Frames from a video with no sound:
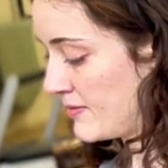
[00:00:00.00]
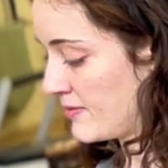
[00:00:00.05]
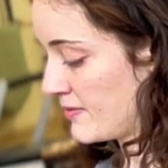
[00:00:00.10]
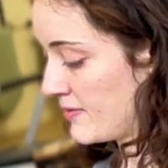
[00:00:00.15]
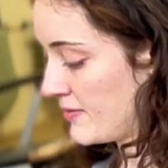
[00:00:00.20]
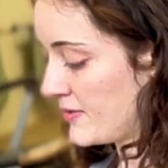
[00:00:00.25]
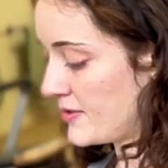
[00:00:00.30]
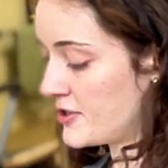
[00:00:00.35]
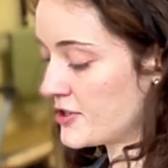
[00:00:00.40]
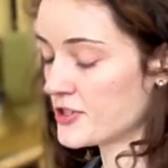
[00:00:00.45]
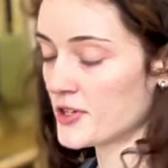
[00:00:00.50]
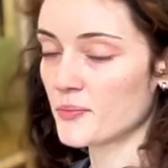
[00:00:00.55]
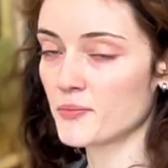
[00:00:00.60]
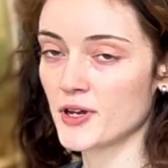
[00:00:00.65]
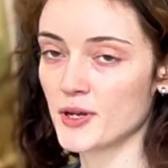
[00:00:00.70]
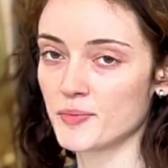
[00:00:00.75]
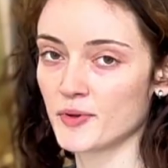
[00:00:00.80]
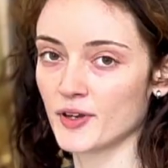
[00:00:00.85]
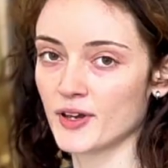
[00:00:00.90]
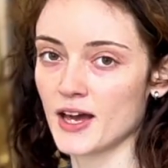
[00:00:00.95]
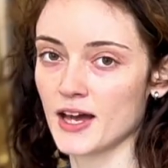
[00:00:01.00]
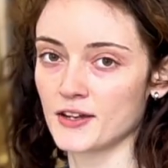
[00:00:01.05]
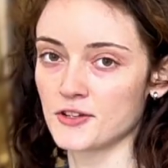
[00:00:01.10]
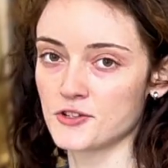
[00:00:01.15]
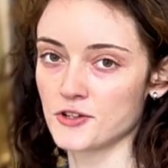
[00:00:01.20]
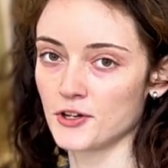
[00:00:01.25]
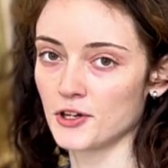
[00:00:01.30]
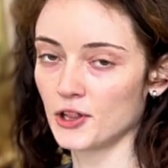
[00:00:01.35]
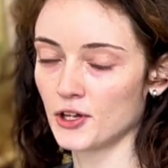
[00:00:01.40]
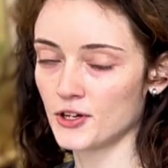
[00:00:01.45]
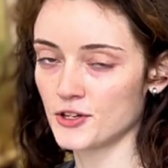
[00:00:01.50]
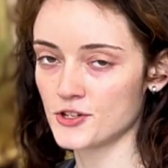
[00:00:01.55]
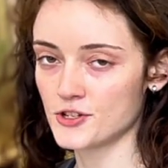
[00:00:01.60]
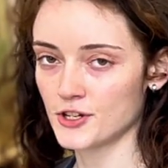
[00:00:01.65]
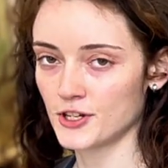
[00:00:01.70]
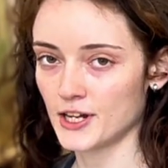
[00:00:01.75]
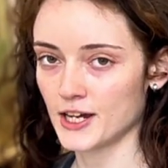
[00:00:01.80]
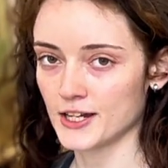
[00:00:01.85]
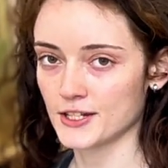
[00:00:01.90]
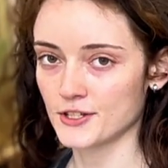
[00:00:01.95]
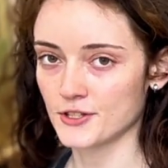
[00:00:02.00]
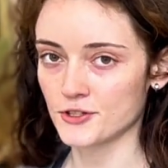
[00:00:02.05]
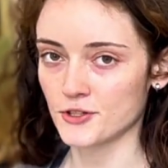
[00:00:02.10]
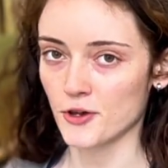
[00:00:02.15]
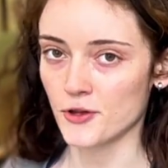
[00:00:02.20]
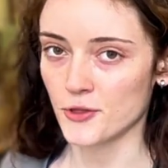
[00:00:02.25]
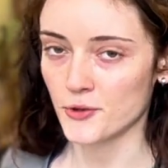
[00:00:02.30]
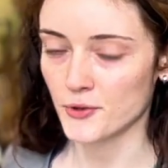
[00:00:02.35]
There's some people who can't do a lunge unless it's on the